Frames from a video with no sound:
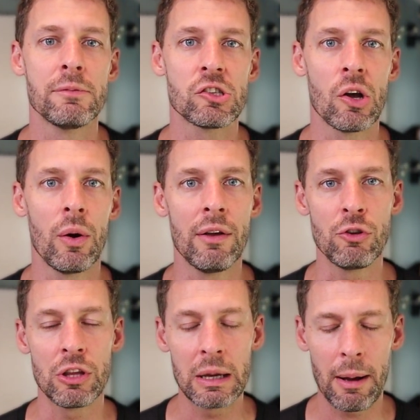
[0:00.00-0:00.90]
So if
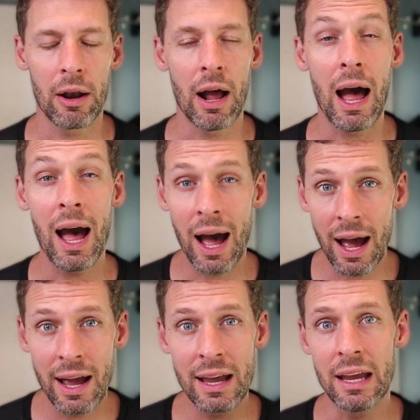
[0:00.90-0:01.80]
you think about
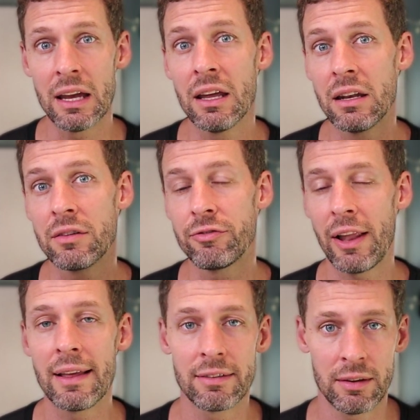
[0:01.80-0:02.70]
high-end
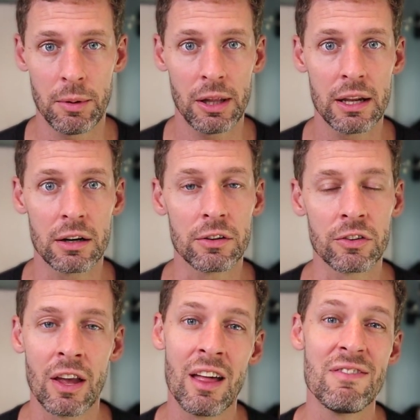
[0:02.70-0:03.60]
flight simulators,
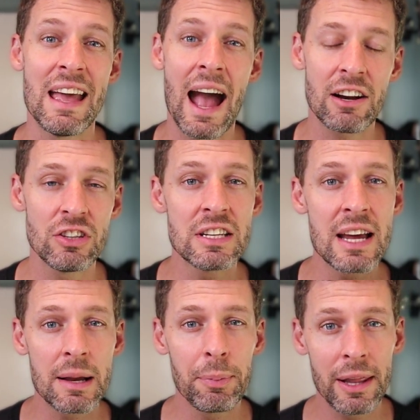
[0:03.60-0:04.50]
they actually
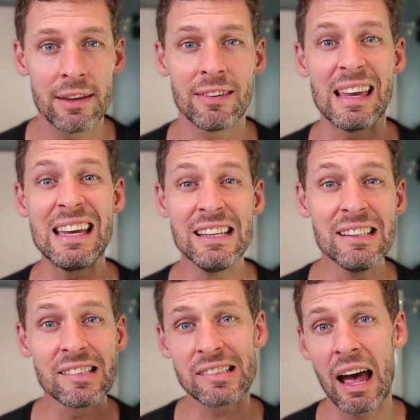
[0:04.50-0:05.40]
take place
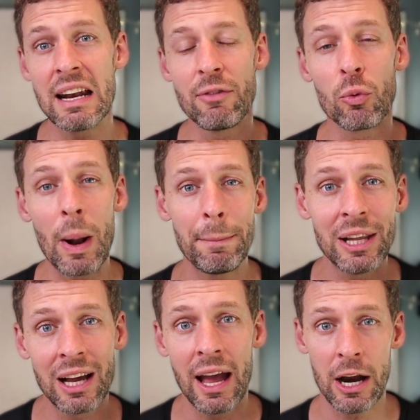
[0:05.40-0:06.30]
inside of a
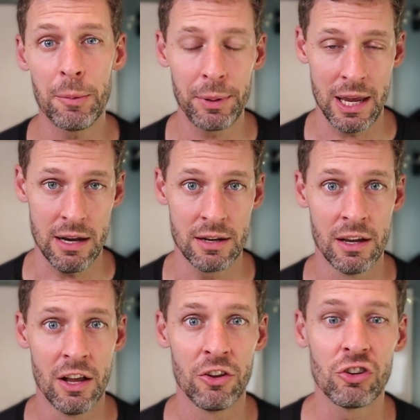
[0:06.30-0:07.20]
replica airplane.
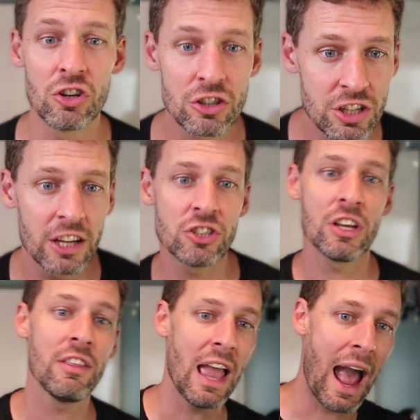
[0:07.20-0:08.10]
So you're
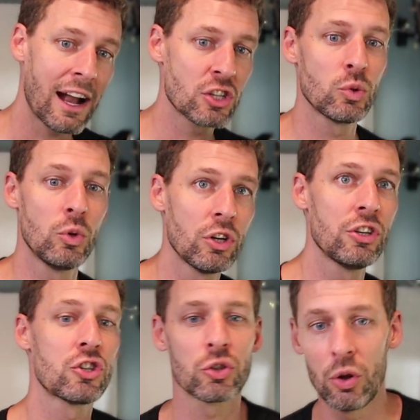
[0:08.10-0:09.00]
touching the actual
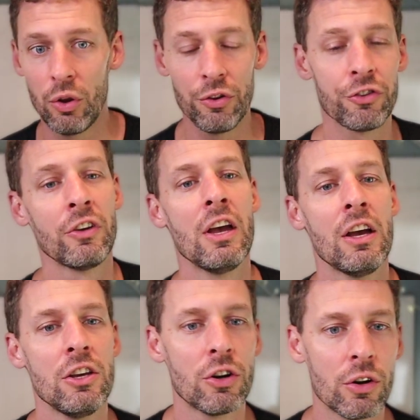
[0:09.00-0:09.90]
controls.
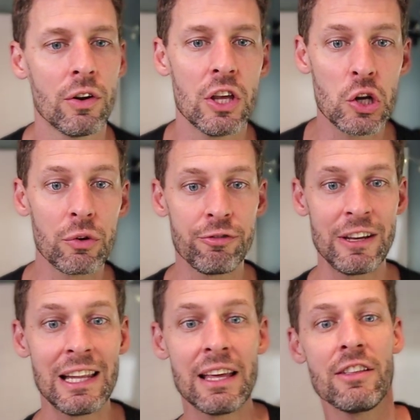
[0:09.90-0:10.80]
You're
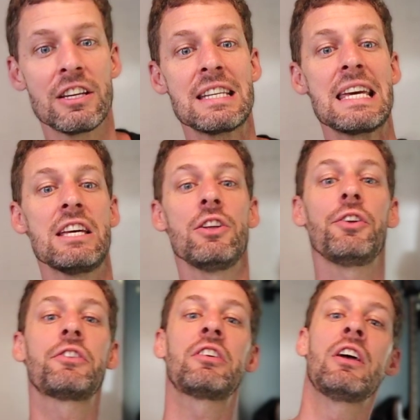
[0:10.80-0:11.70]
feeling the
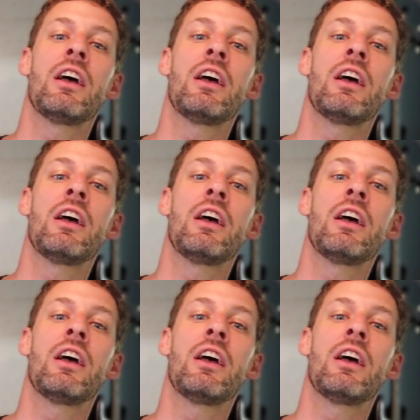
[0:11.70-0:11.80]
tilt